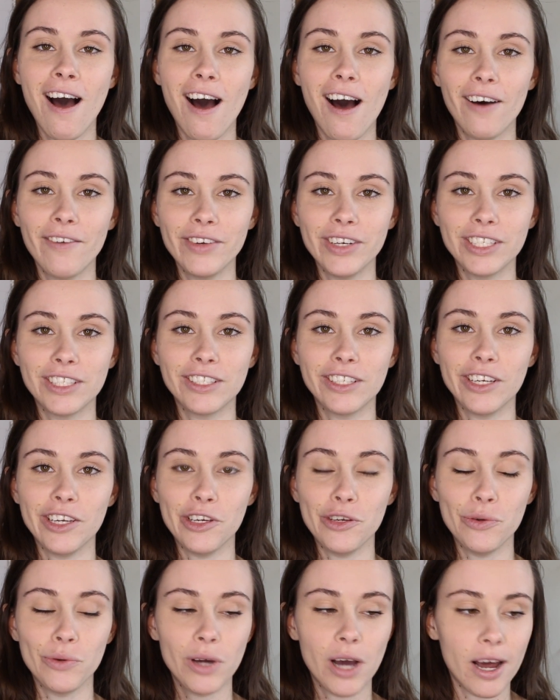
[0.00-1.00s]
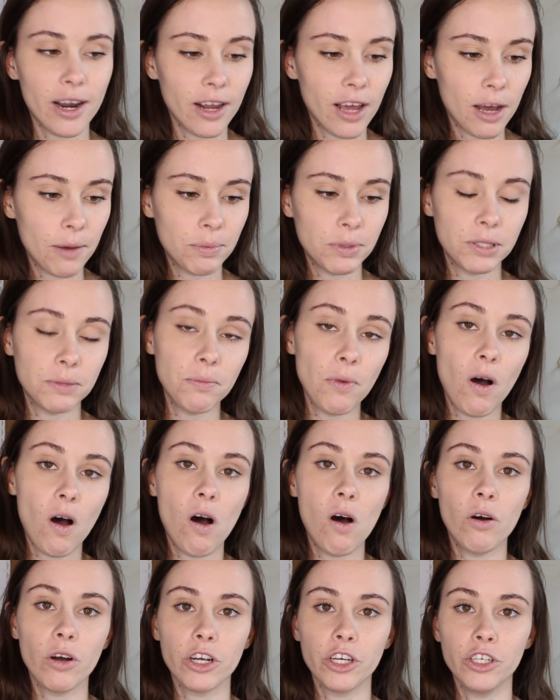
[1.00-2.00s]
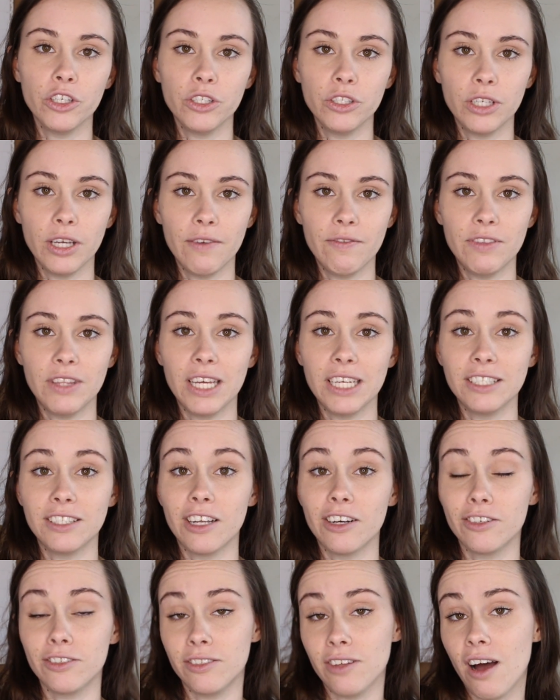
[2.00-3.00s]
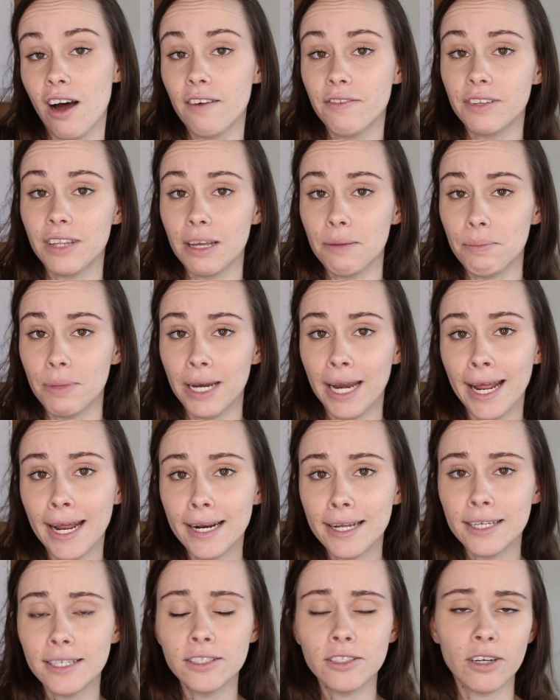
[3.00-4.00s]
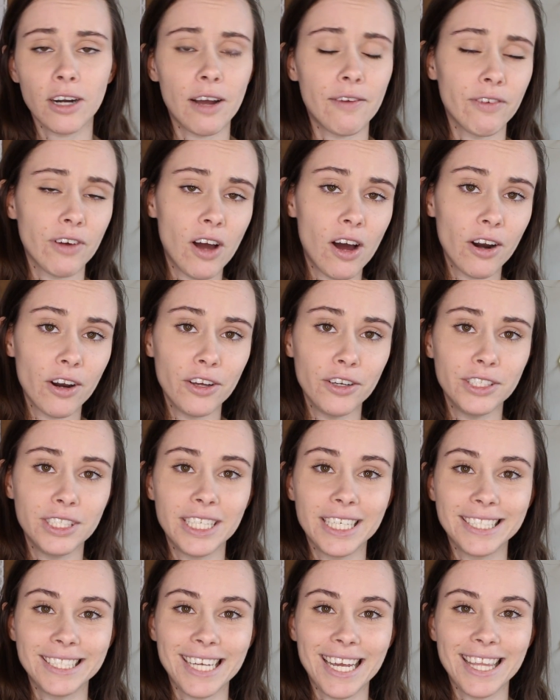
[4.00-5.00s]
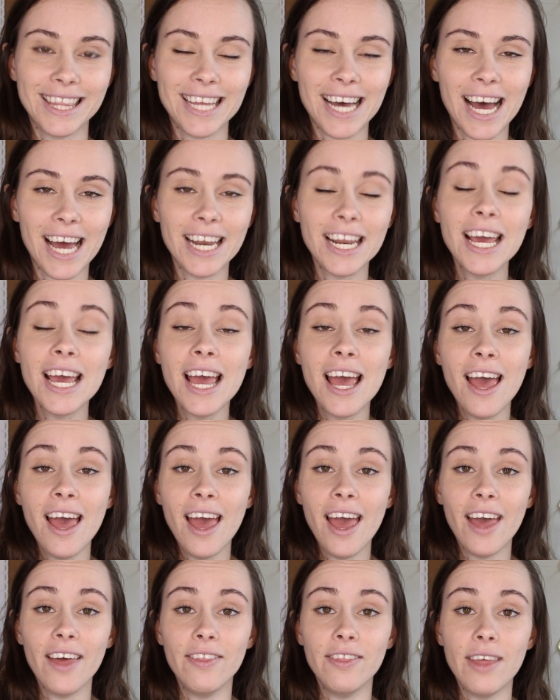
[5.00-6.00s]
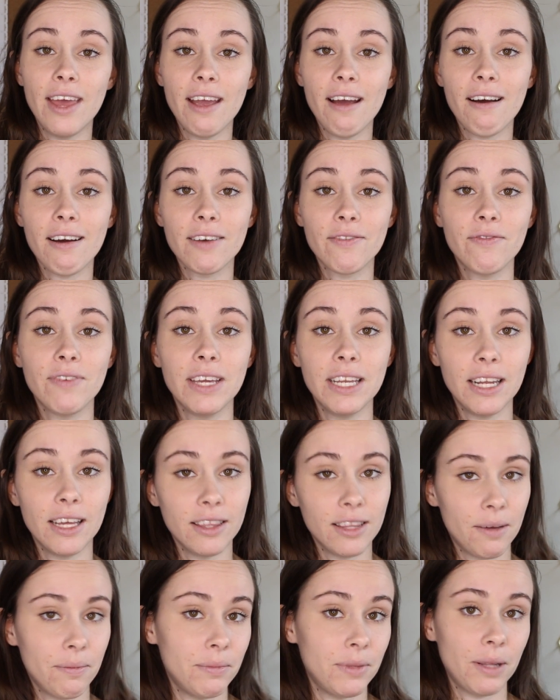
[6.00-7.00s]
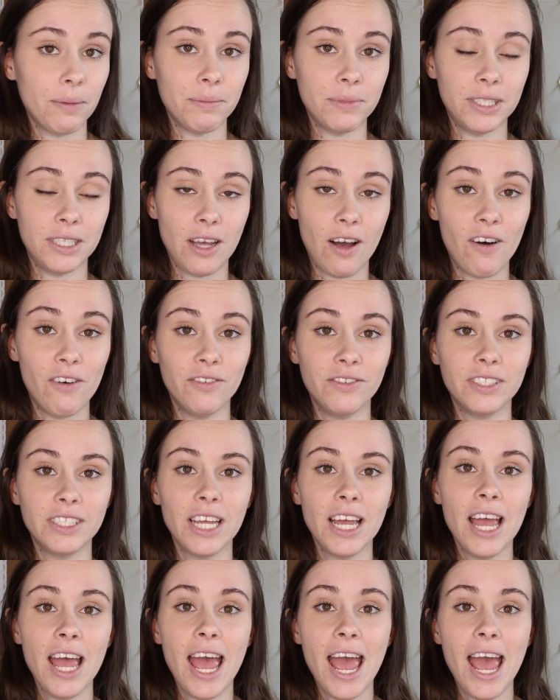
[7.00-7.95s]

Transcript: Obviously, you cut it up small, or you give things that are soft like bananas or avocados, things like that, and they are feeding them themselves.